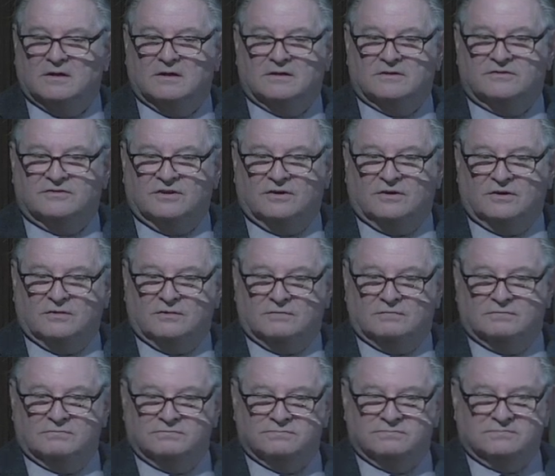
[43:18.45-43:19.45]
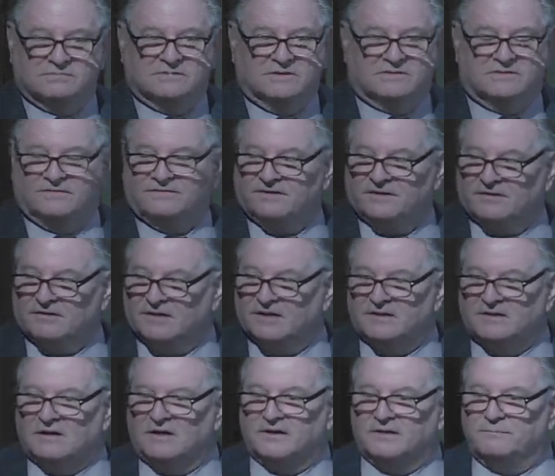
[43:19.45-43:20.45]
So it's a fairly
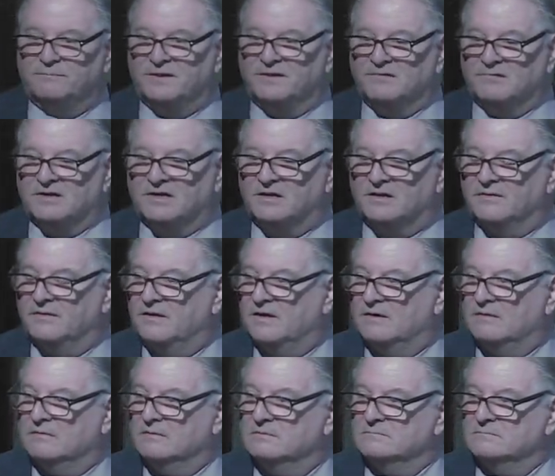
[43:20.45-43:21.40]
tight period in there.